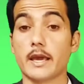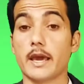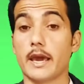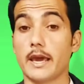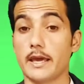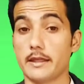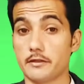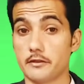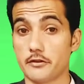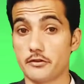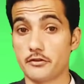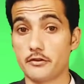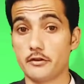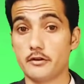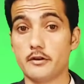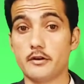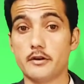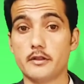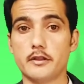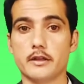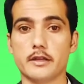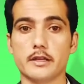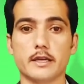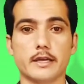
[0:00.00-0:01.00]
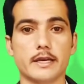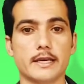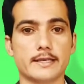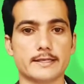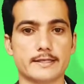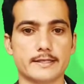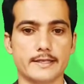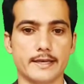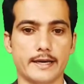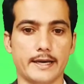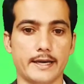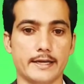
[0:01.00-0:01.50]
And the third thing
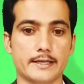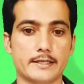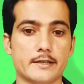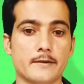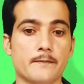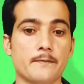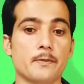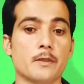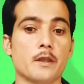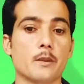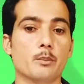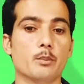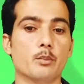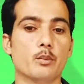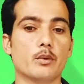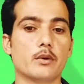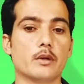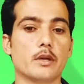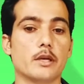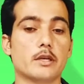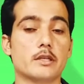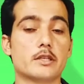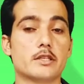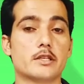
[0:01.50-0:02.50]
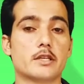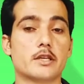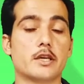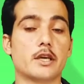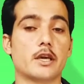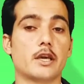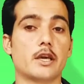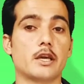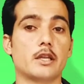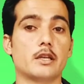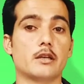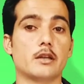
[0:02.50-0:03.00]
is that
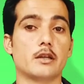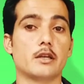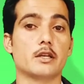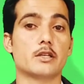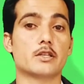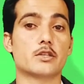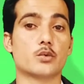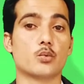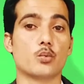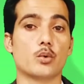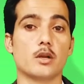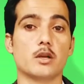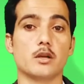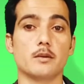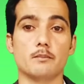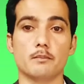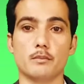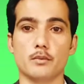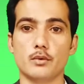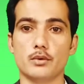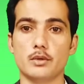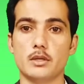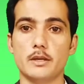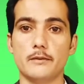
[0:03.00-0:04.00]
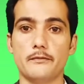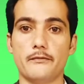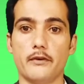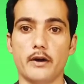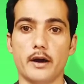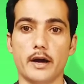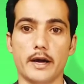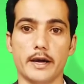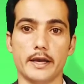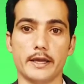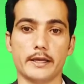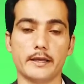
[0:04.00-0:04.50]
it will
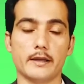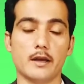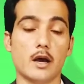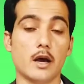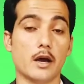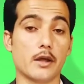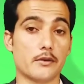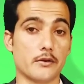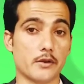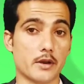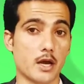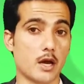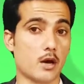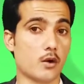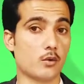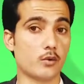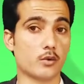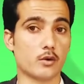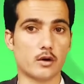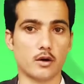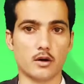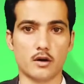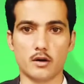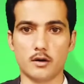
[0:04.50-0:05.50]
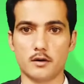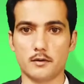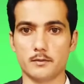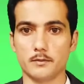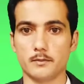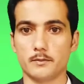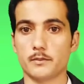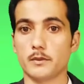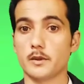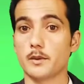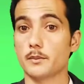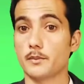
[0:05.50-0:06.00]
modify a noun or
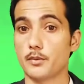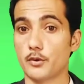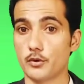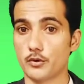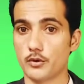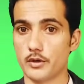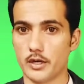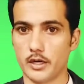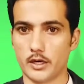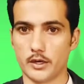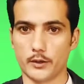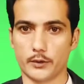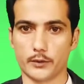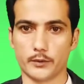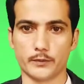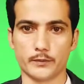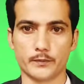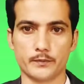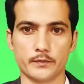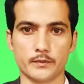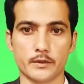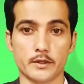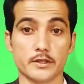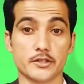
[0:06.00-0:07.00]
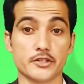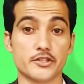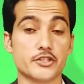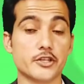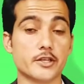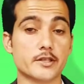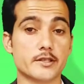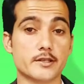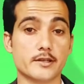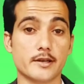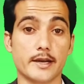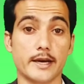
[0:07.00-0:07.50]
pronoun,
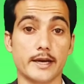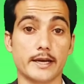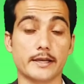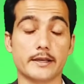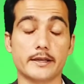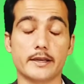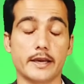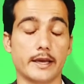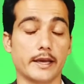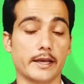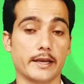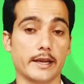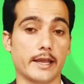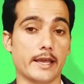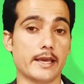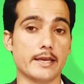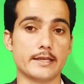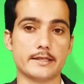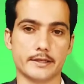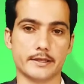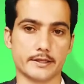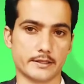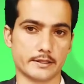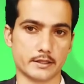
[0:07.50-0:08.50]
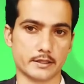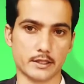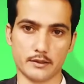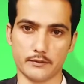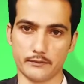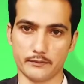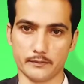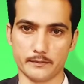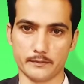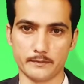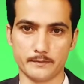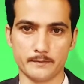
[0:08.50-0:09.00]
just like an
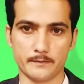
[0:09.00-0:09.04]
adjective.